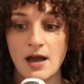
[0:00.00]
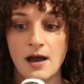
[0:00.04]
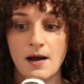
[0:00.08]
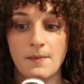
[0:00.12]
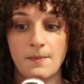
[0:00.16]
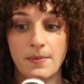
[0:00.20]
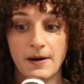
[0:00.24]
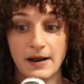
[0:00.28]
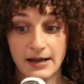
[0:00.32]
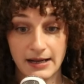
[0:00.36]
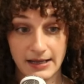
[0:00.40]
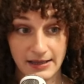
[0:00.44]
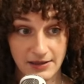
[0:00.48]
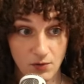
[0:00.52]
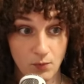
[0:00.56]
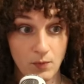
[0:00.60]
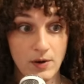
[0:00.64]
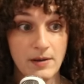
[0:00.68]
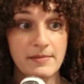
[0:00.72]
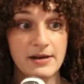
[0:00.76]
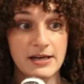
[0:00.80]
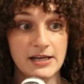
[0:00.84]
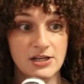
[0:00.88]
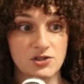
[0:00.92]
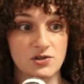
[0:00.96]
But the
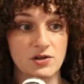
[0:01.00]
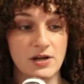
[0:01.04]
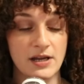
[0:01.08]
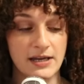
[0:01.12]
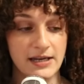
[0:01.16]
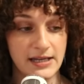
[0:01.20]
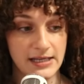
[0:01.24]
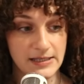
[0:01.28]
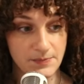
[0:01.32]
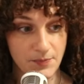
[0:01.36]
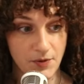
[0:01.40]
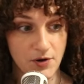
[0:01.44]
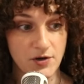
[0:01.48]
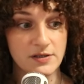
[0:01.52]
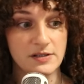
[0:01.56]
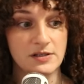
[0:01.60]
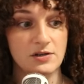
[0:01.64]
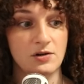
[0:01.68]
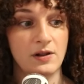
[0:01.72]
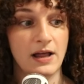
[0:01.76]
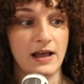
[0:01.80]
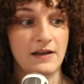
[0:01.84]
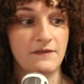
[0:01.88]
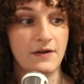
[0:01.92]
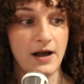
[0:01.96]
women in his personal
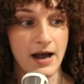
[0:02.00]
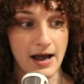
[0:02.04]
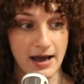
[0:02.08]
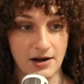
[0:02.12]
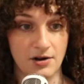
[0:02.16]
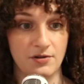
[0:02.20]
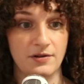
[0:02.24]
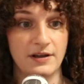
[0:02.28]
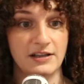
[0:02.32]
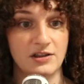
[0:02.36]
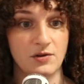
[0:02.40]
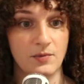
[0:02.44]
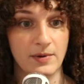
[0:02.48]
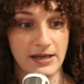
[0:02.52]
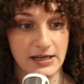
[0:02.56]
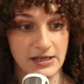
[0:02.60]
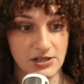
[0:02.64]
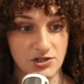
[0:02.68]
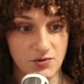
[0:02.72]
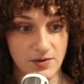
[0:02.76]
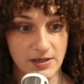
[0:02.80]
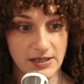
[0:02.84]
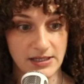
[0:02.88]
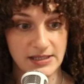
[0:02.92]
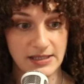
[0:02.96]
life, I don't like the way he
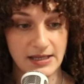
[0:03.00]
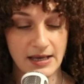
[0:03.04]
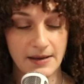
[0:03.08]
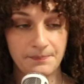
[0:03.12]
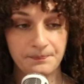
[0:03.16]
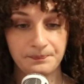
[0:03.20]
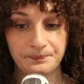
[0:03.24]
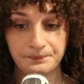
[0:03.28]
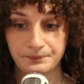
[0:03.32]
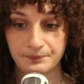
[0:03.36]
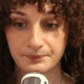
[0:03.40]
treats them.